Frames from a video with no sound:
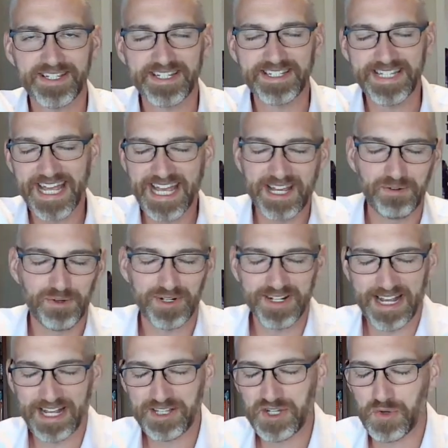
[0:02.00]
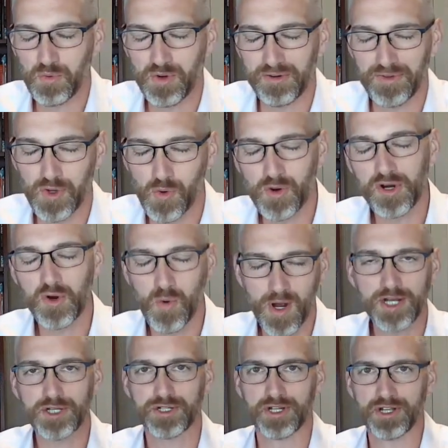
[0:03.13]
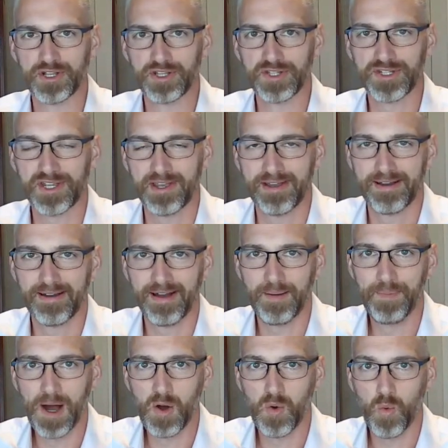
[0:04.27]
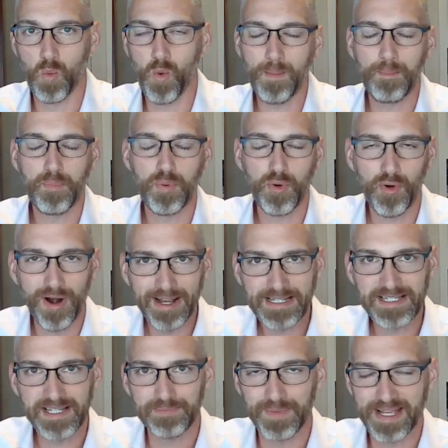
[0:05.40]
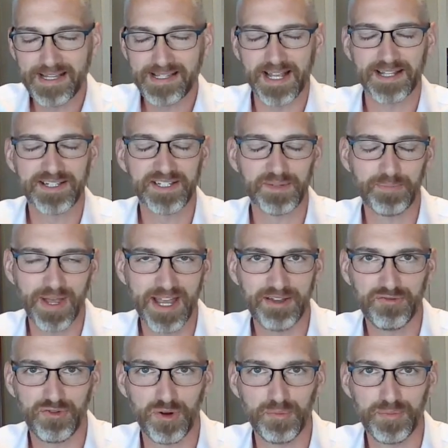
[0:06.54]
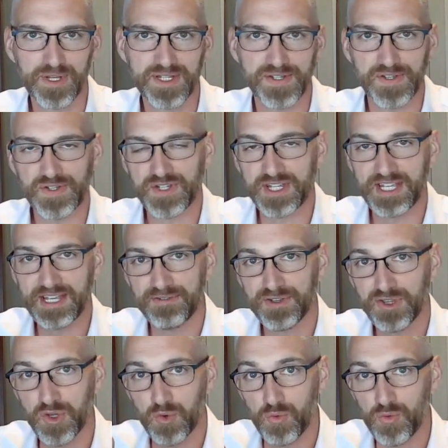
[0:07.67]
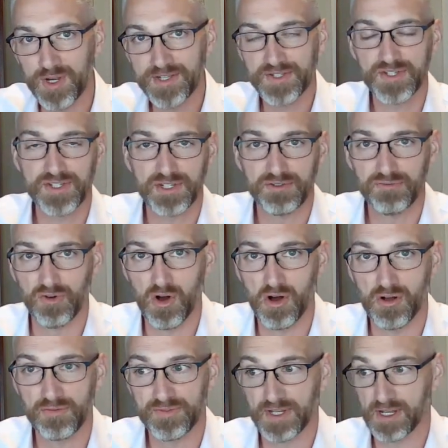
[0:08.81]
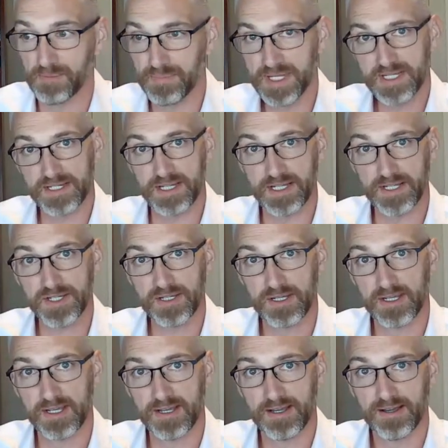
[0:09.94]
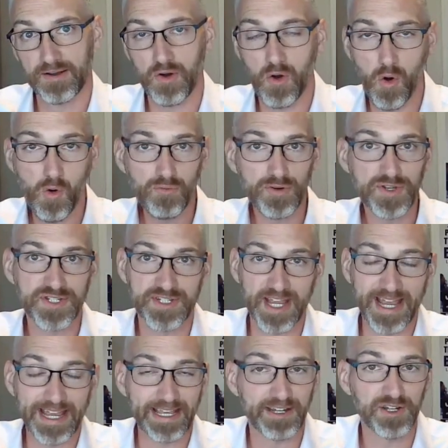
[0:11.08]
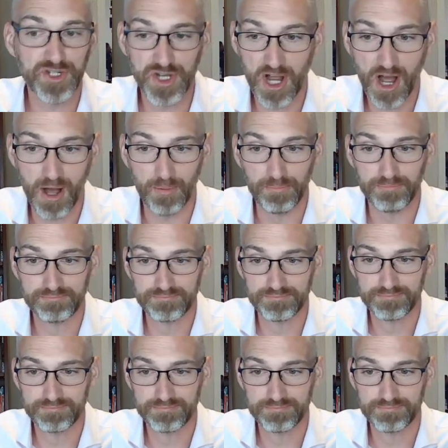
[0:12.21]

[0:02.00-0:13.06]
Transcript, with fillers: Today, we're going to answer one of your questions about what price it makes sense to pay for a business given the risks involved in a business over staying in a job.